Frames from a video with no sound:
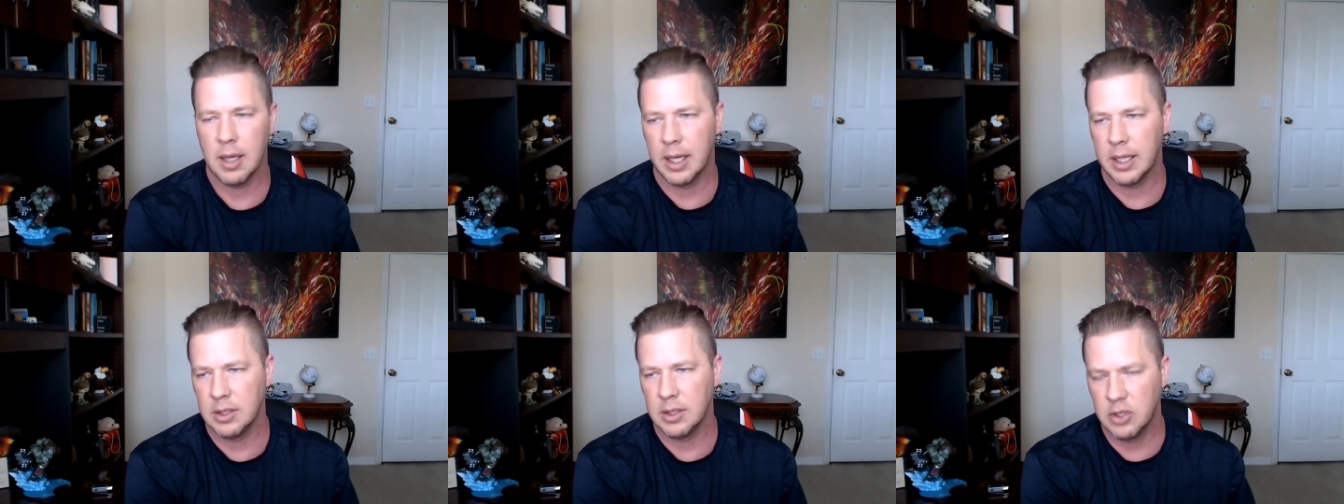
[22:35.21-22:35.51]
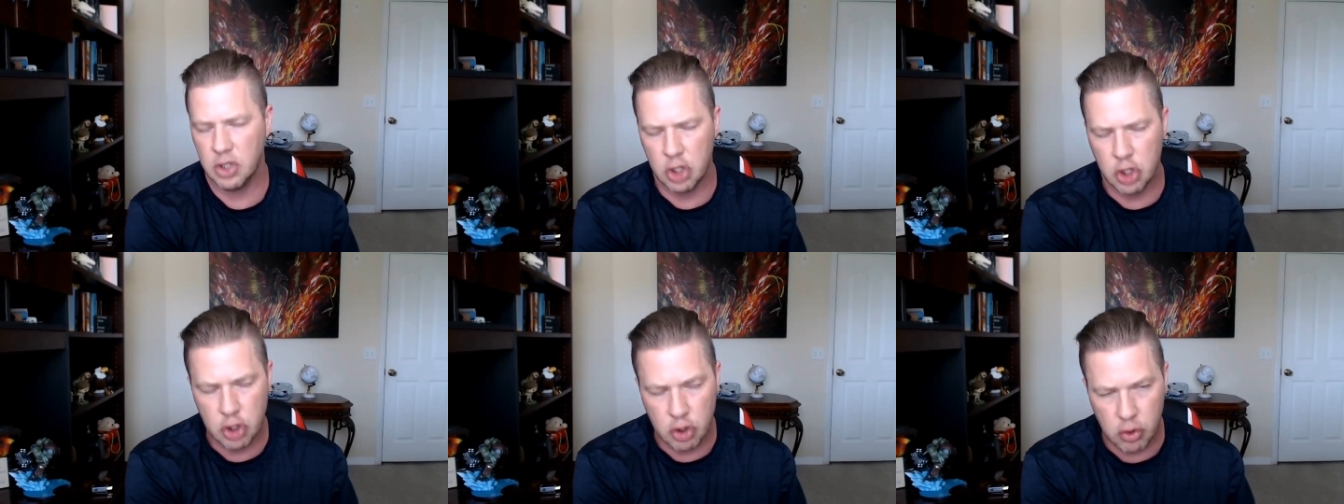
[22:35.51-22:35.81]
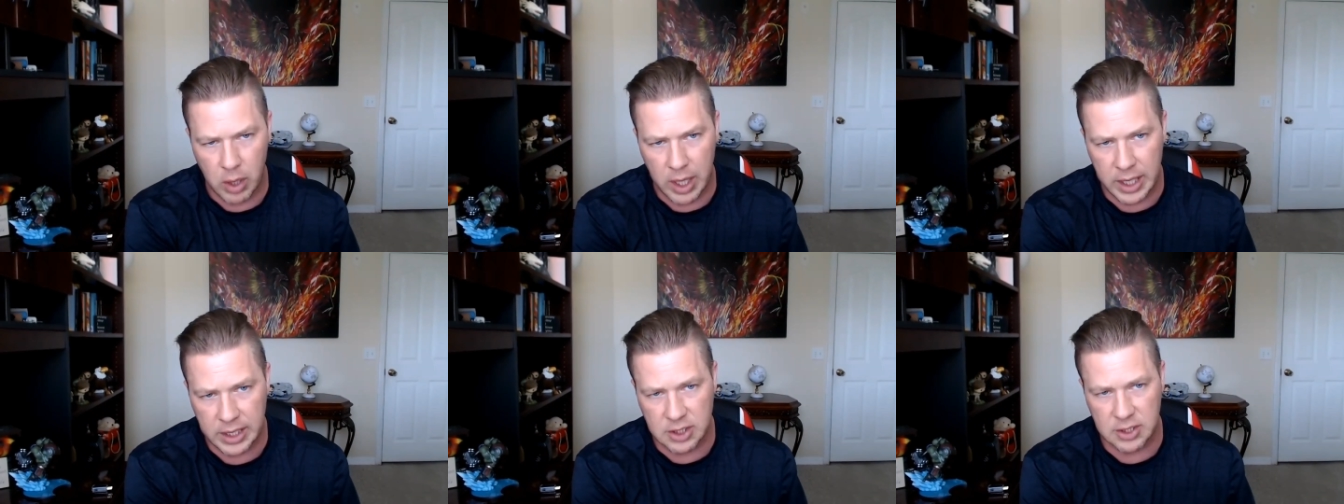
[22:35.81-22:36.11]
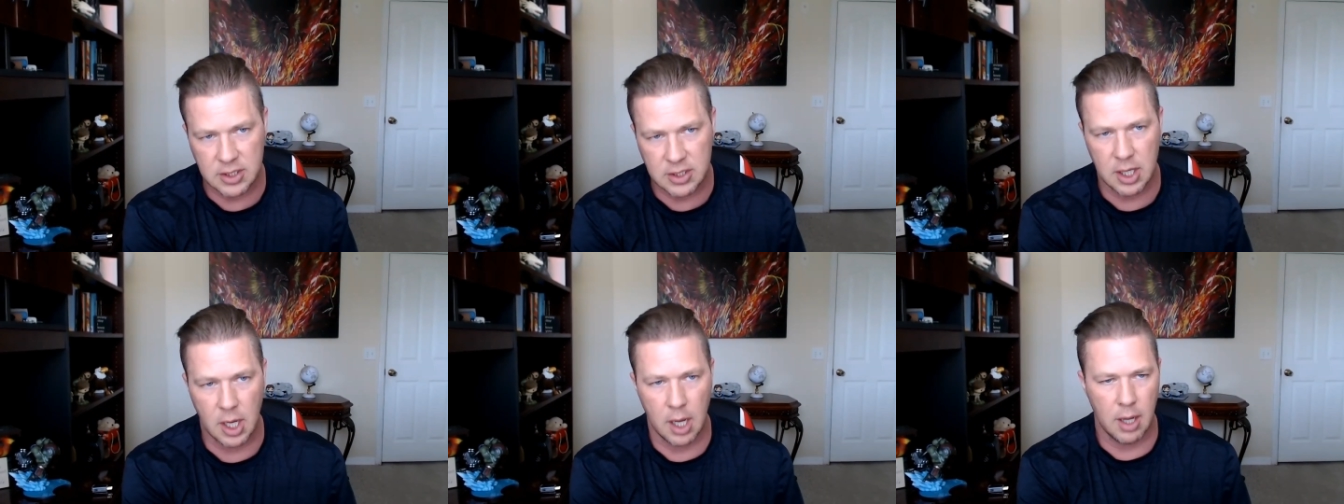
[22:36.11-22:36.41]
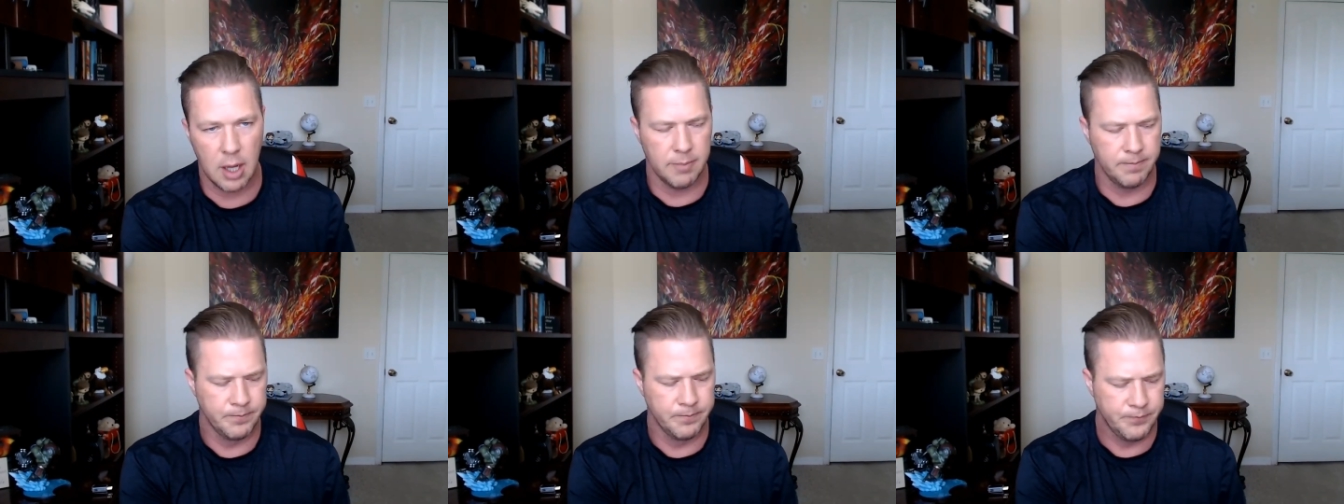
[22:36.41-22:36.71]
I stretch
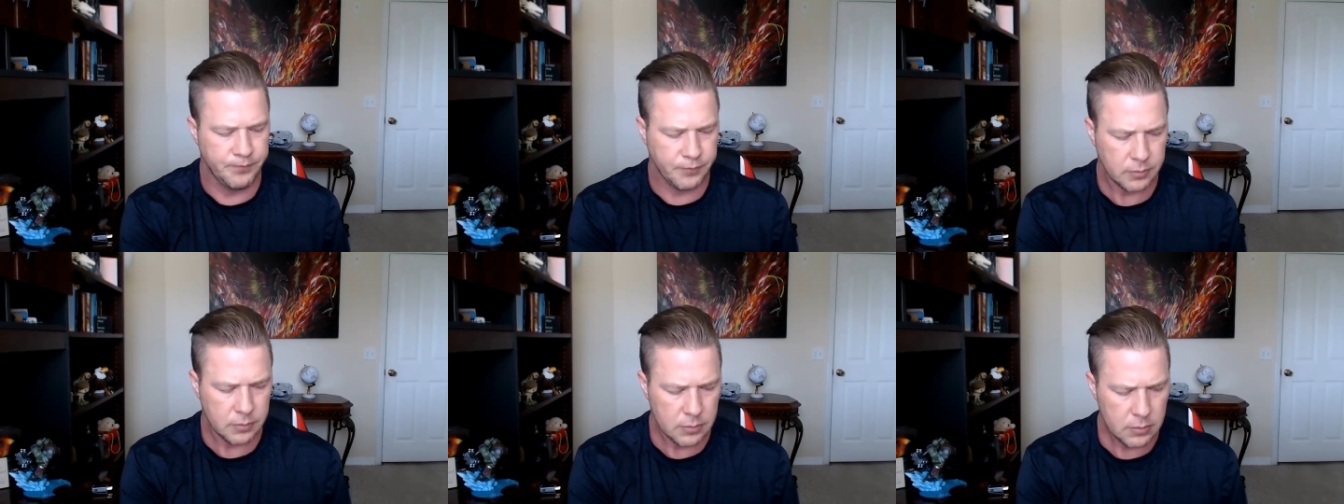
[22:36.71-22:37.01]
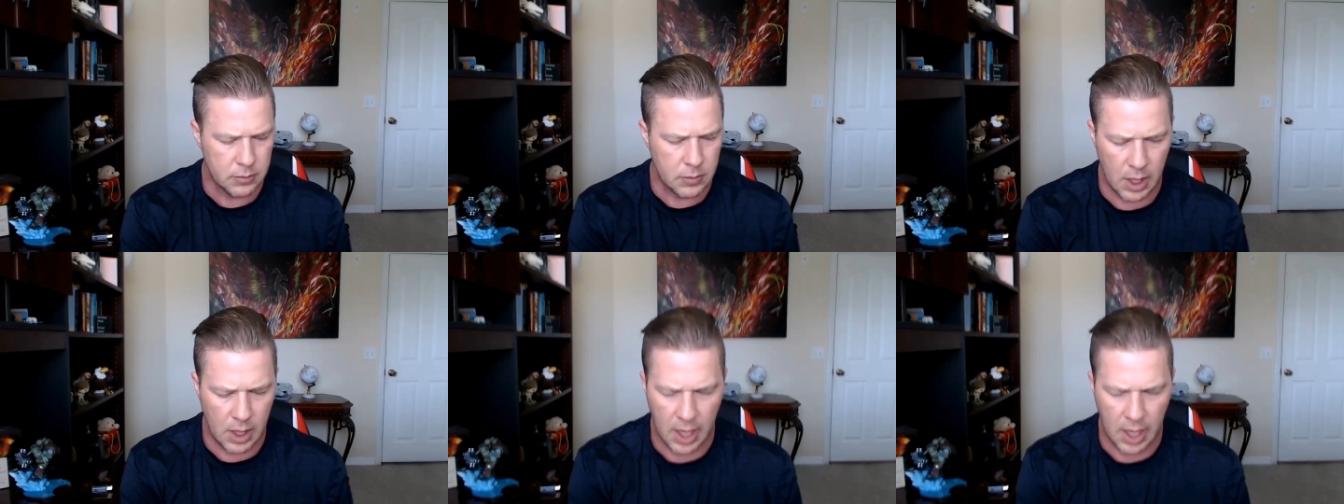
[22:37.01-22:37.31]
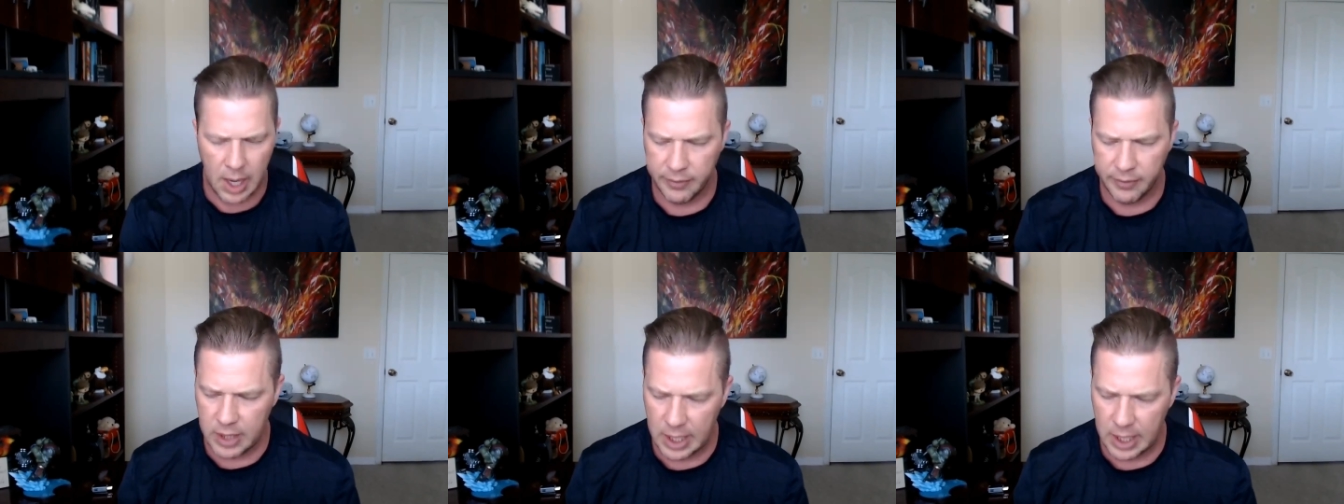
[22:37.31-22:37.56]
some, I've